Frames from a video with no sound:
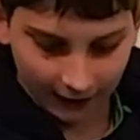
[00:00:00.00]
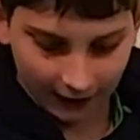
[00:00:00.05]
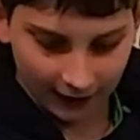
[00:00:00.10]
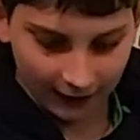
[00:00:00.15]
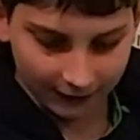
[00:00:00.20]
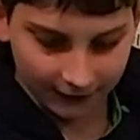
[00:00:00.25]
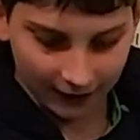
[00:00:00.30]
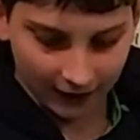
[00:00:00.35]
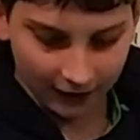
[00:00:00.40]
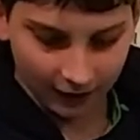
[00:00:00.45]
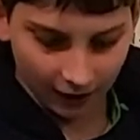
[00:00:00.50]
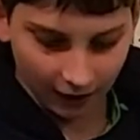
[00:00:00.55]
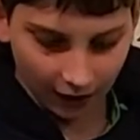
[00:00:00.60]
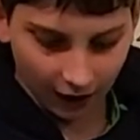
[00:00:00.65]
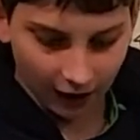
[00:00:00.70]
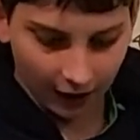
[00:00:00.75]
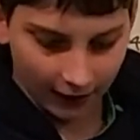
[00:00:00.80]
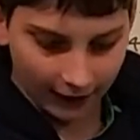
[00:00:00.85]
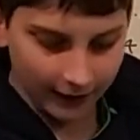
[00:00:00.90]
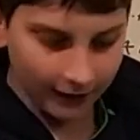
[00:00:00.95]
as then
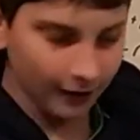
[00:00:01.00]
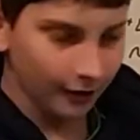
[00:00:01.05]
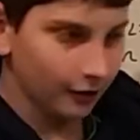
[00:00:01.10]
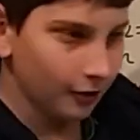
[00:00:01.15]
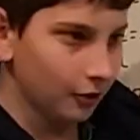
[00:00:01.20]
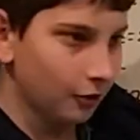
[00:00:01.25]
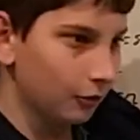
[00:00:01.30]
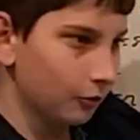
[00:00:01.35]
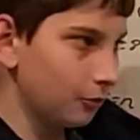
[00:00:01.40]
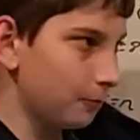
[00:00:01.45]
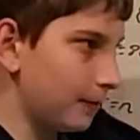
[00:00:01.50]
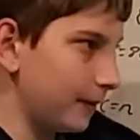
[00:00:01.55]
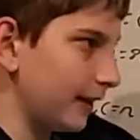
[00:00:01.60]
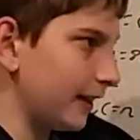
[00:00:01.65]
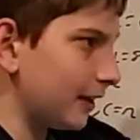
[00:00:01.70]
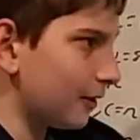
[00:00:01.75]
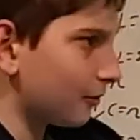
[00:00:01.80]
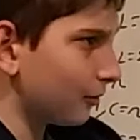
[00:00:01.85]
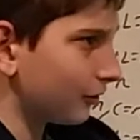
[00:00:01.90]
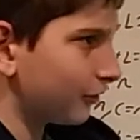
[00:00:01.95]
I would be
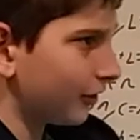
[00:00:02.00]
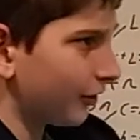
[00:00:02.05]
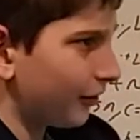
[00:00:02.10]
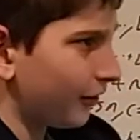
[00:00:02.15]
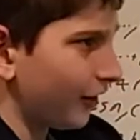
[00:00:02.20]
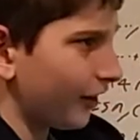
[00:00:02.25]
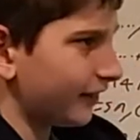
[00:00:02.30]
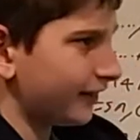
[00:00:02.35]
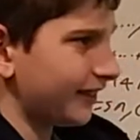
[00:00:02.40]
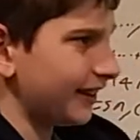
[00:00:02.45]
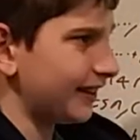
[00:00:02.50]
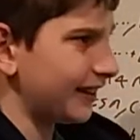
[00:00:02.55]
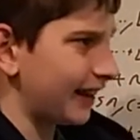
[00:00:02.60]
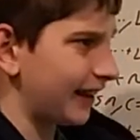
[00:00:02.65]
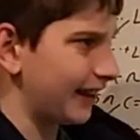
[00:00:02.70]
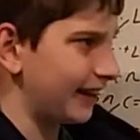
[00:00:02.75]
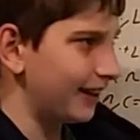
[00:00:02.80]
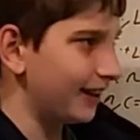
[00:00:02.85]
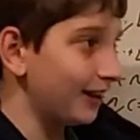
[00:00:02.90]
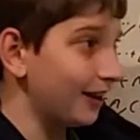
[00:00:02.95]
equal to
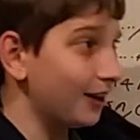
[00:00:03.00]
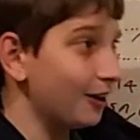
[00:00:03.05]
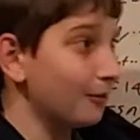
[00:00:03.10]
13n,